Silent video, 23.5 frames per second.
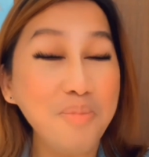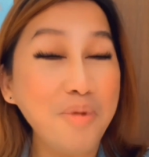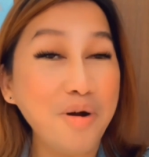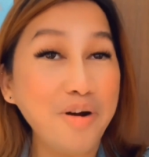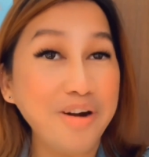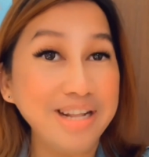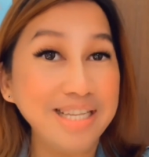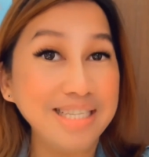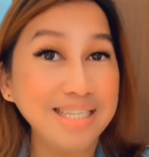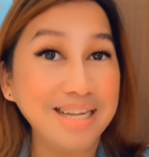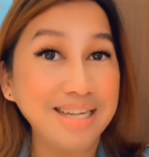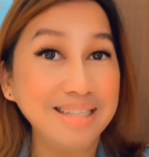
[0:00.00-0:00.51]

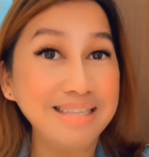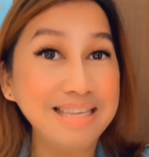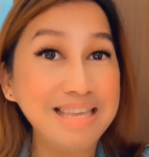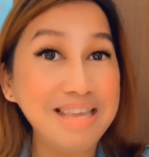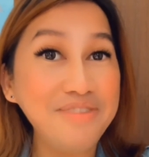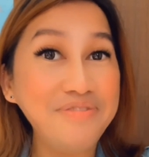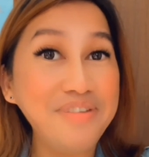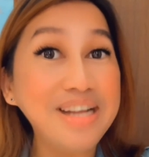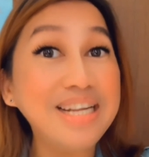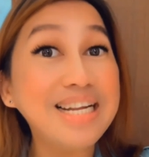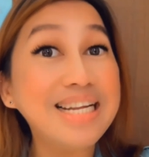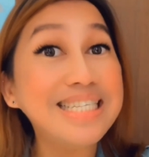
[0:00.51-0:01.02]
Morissette
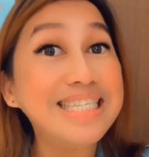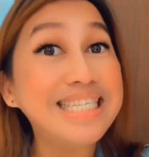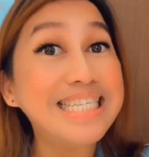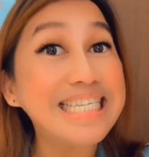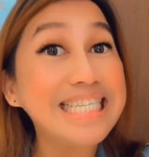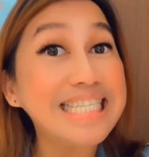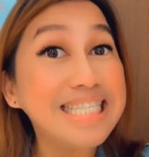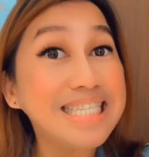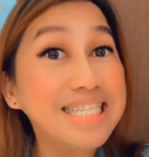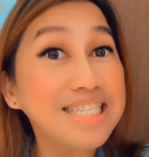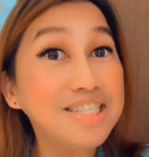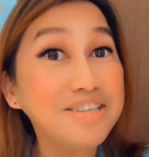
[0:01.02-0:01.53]
giving the
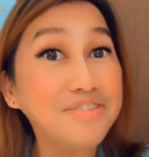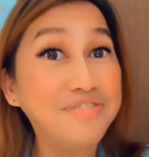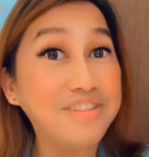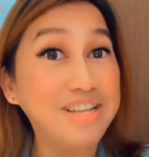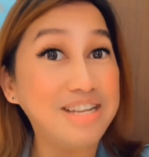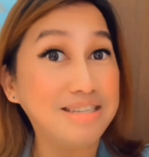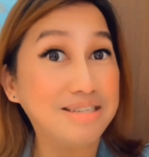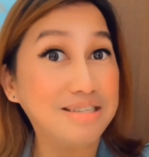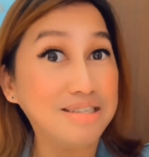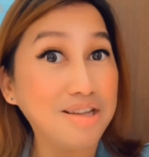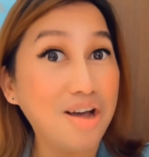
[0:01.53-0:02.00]
justice of this